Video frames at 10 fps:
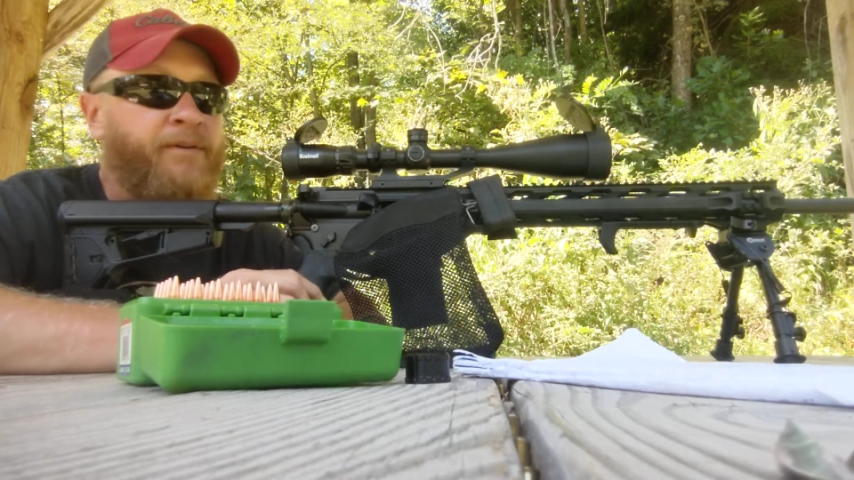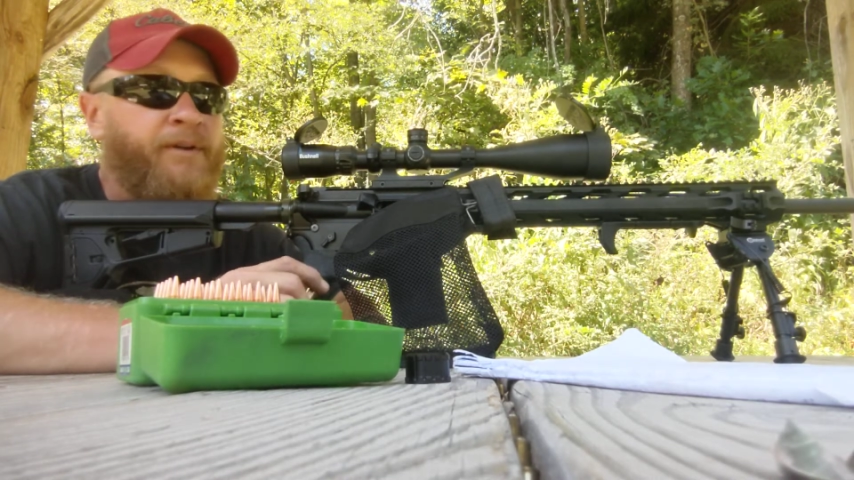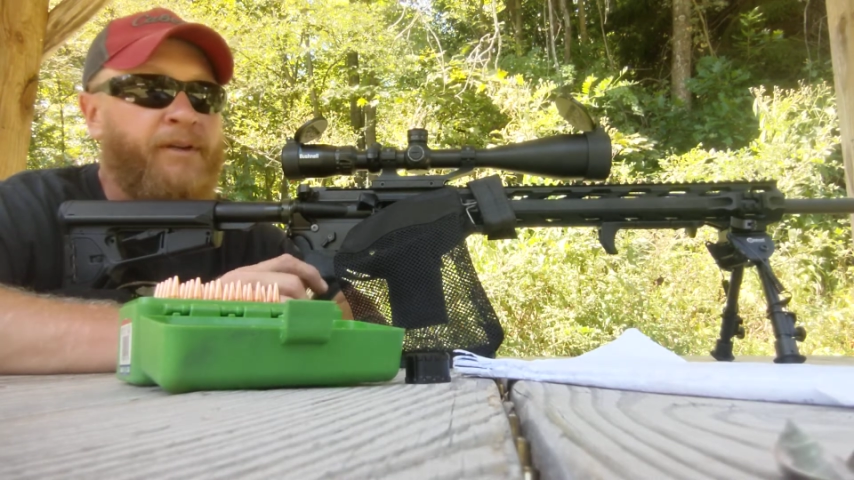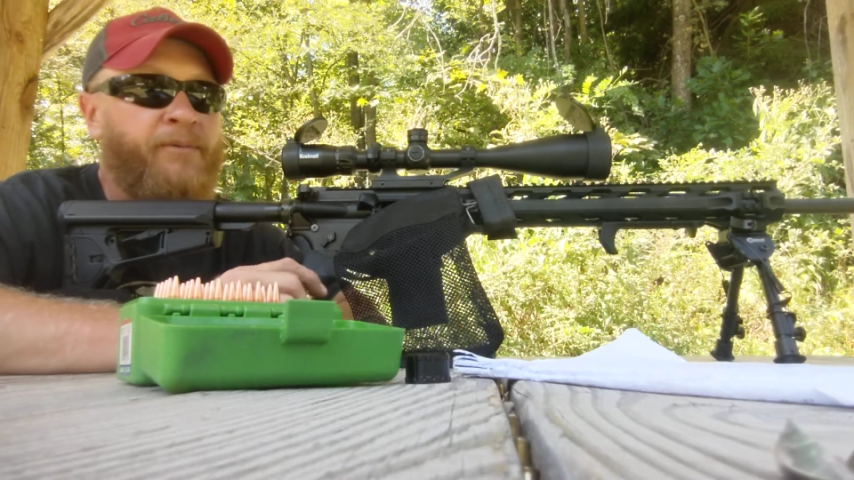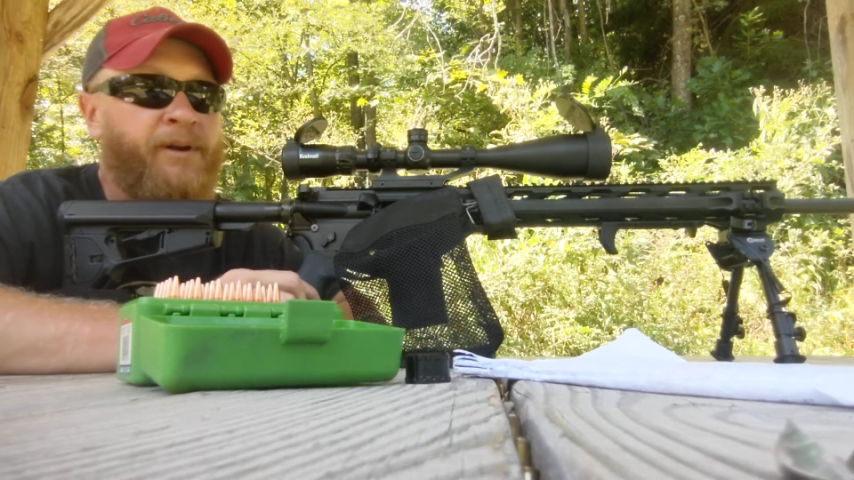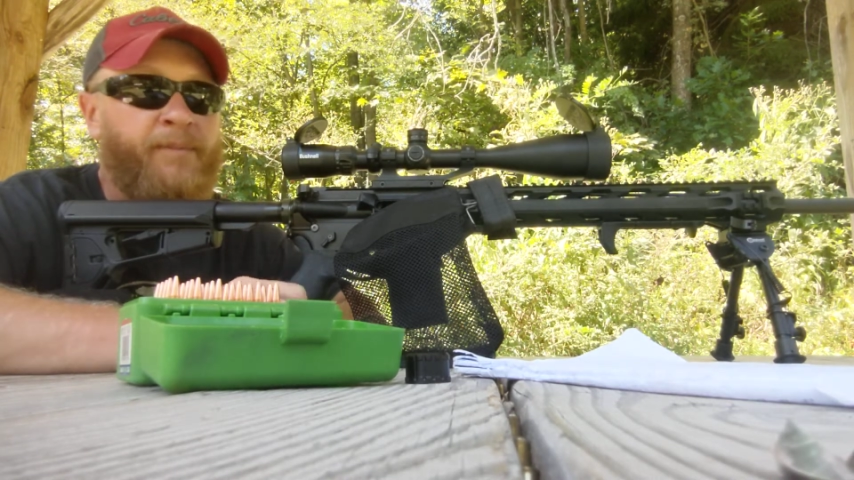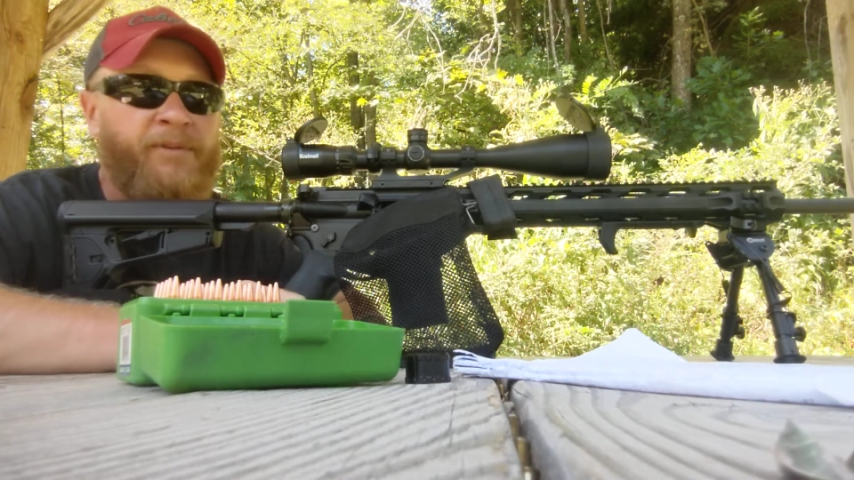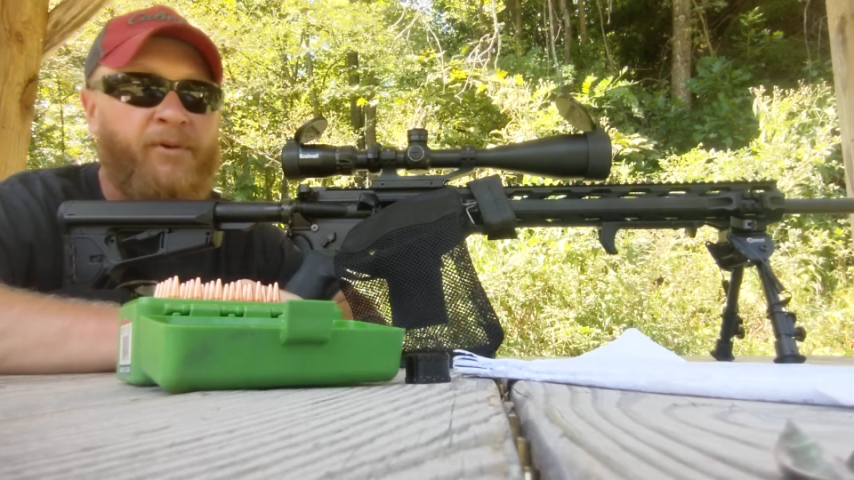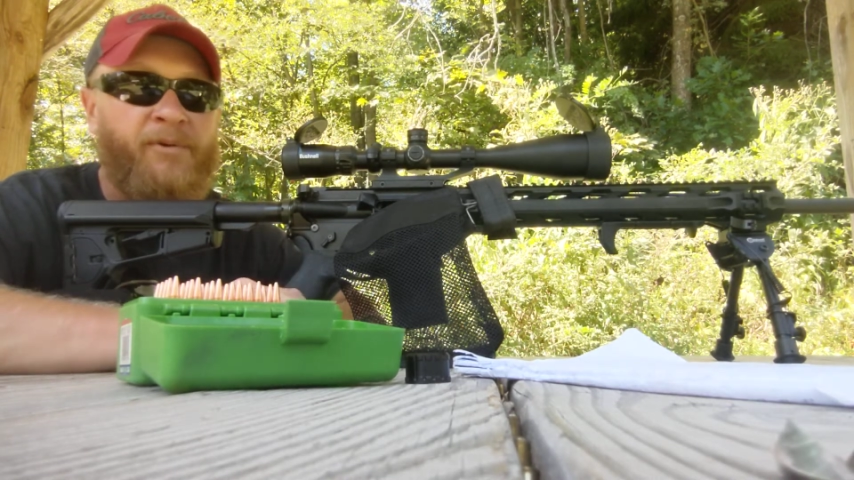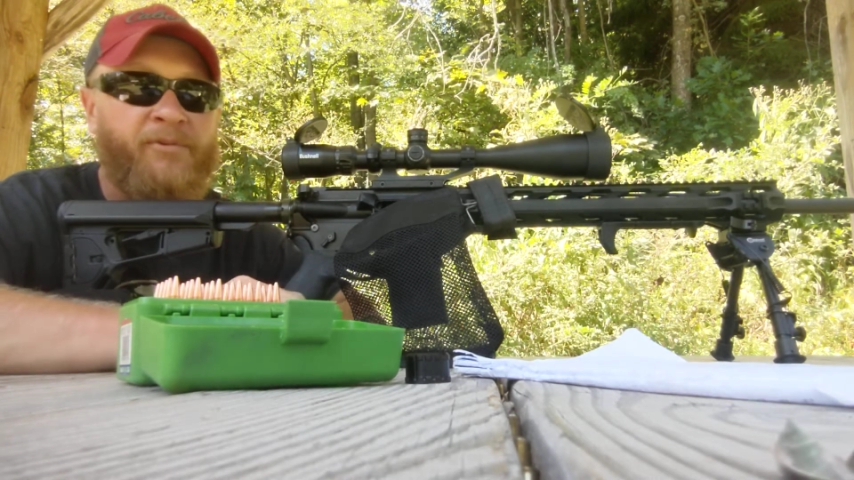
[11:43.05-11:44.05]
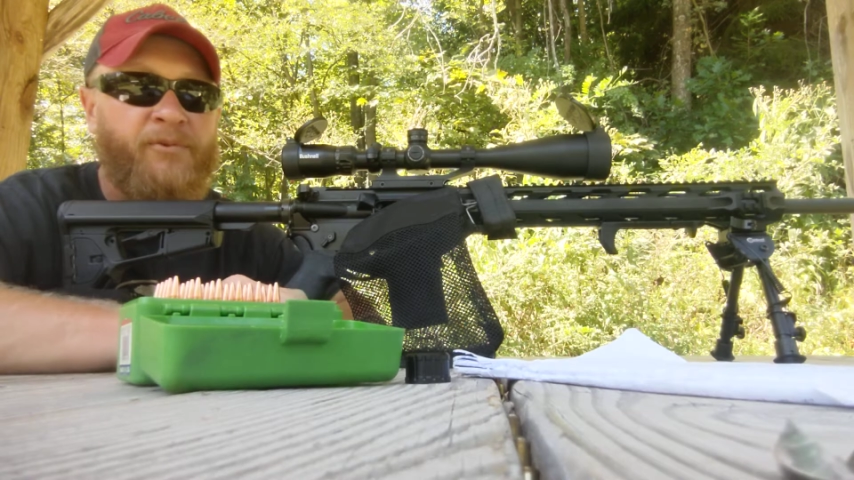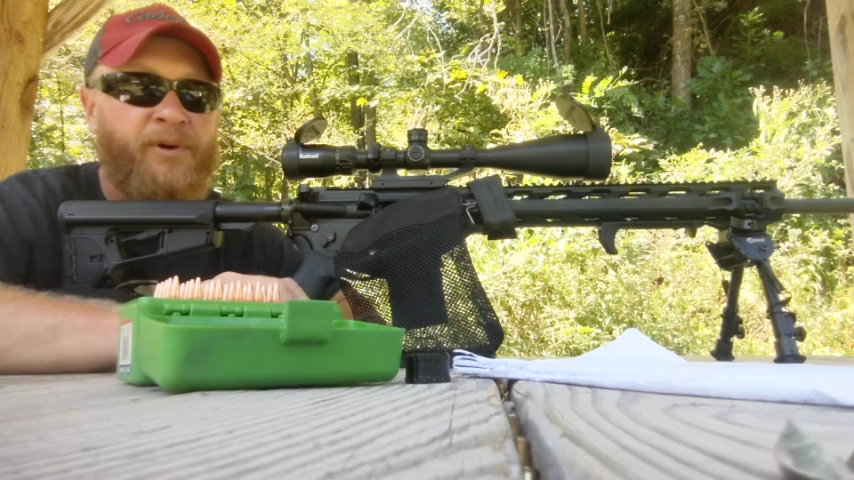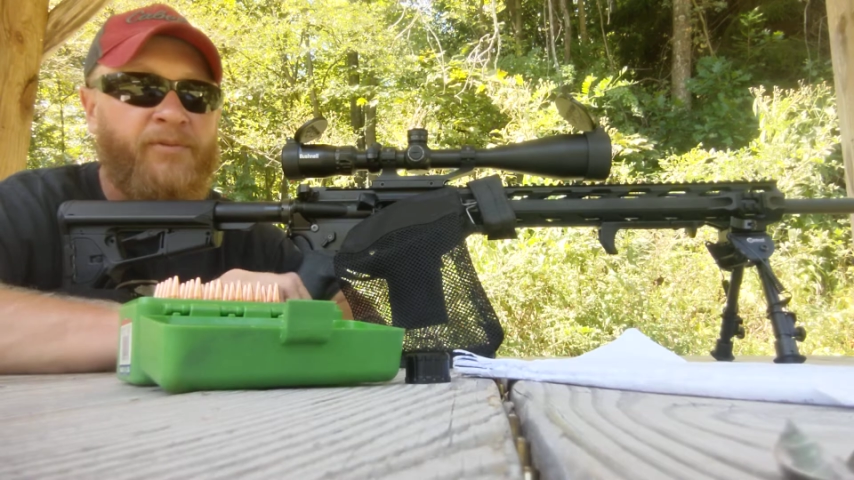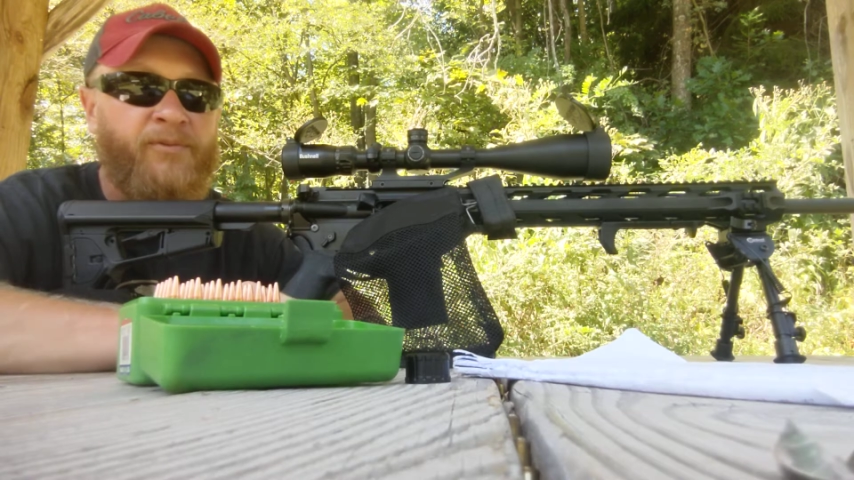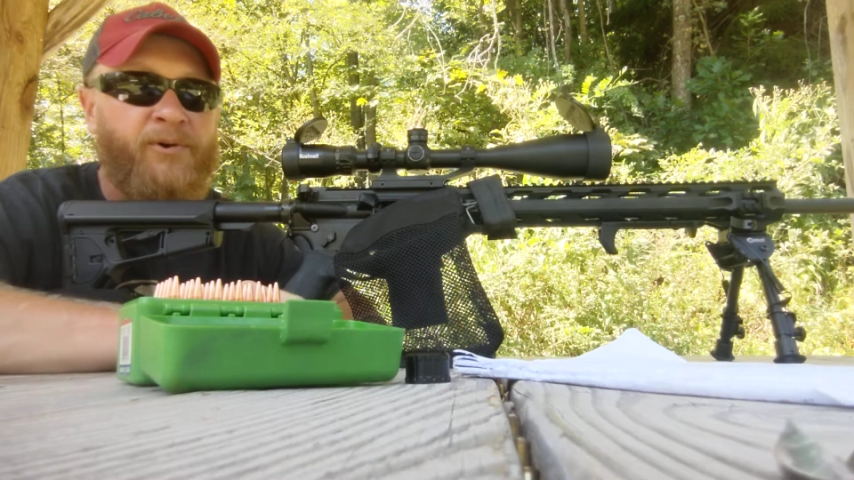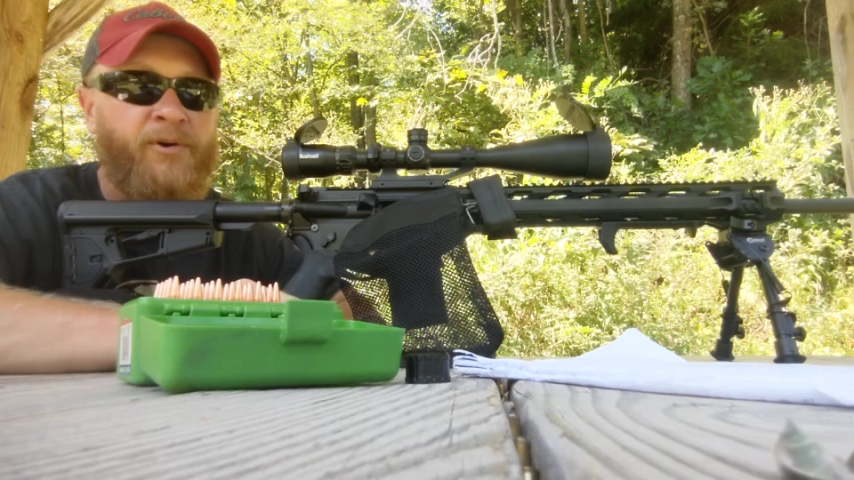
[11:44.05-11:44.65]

and it went up to almost 24